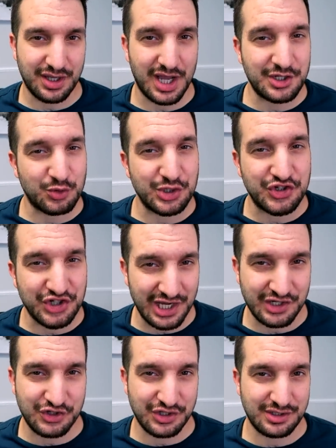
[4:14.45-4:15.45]
and
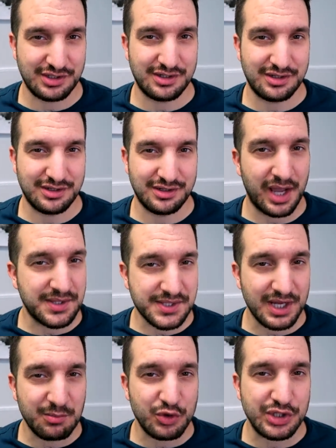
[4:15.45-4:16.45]
rejection and
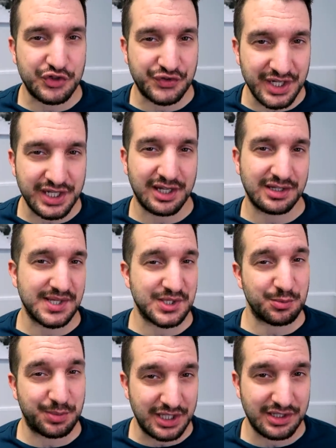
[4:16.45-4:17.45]
some ridiculous
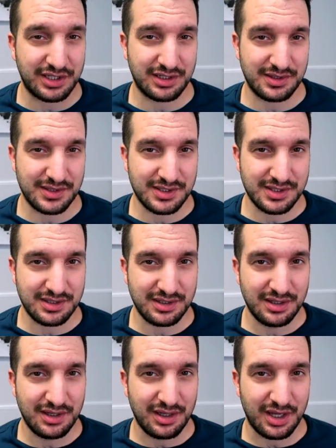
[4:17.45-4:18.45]
obedience
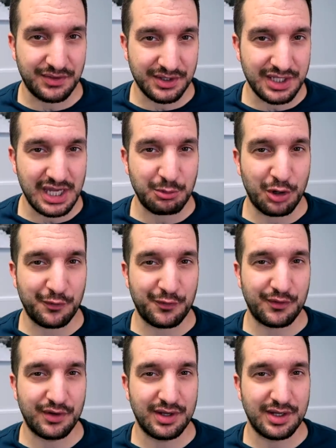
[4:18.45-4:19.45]
in the name
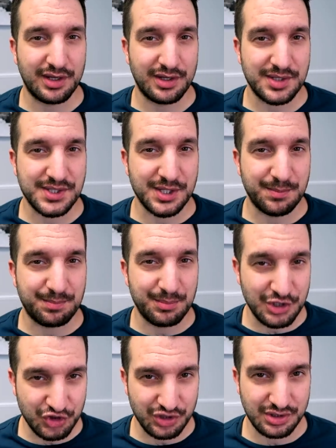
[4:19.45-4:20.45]
of
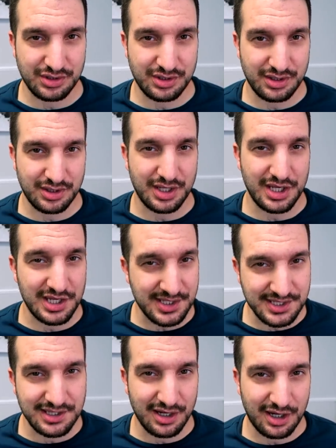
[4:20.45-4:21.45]
submission,
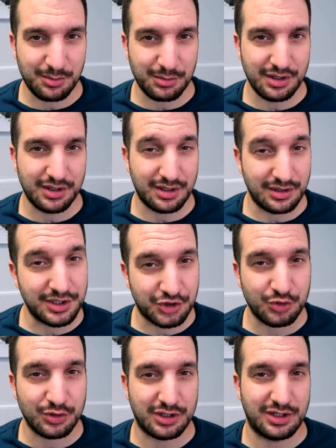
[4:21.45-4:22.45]
Islam,
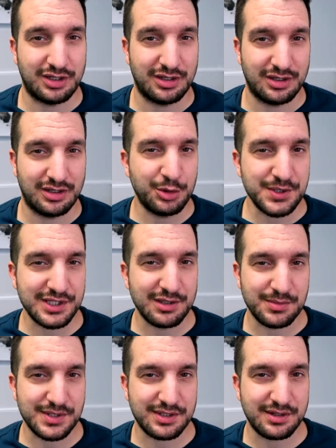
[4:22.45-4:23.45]
literally?
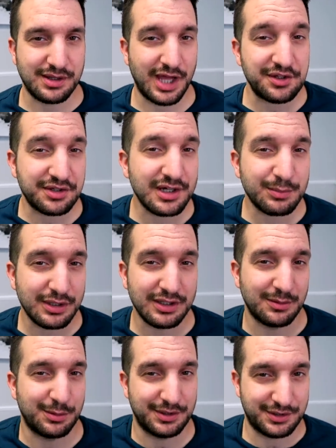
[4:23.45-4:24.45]
Muslims, lighten up a
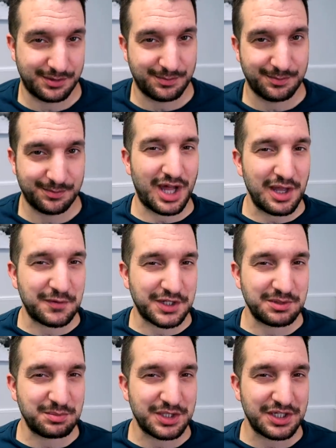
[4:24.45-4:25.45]
little bit. Life
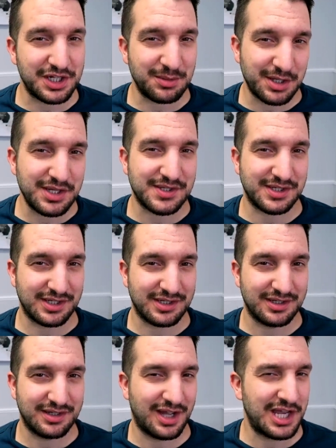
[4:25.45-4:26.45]
can be amazing.
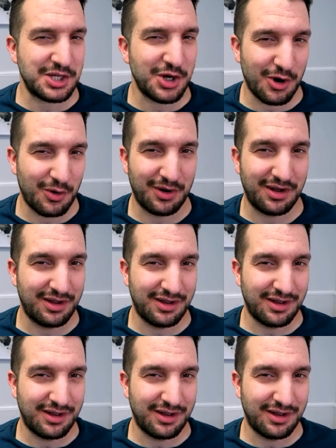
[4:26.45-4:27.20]
And no,